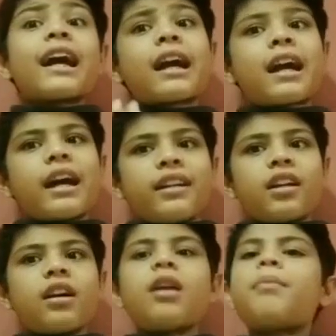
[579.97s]

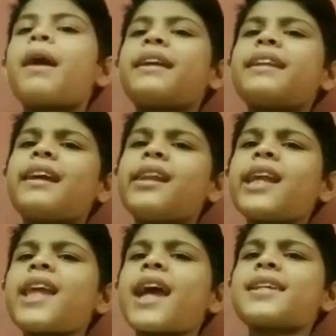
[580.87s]
Cud,
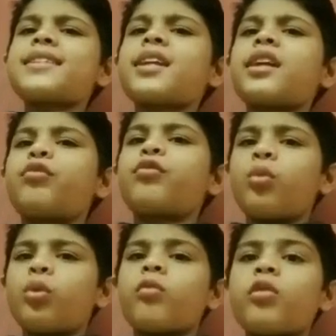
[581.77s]
partially digested
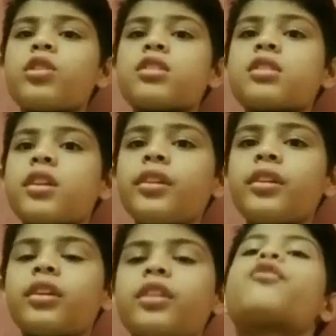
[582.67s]
food which is
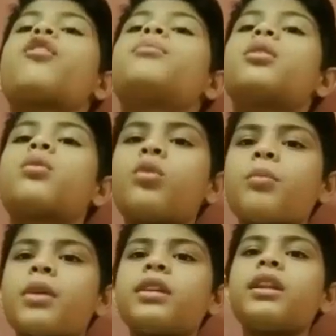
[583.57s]
returned from the
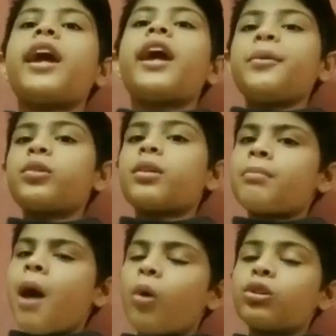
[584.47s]
rumen into the
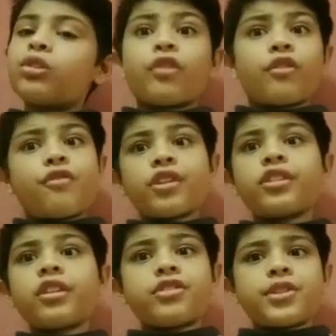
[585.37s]
mouth for
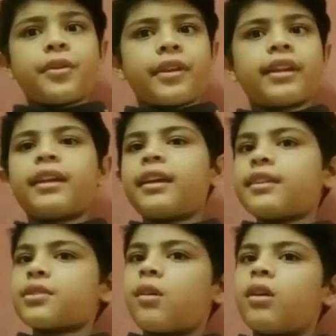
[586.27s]
further chewing
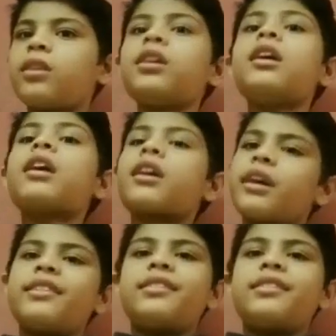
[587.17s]
is called cud.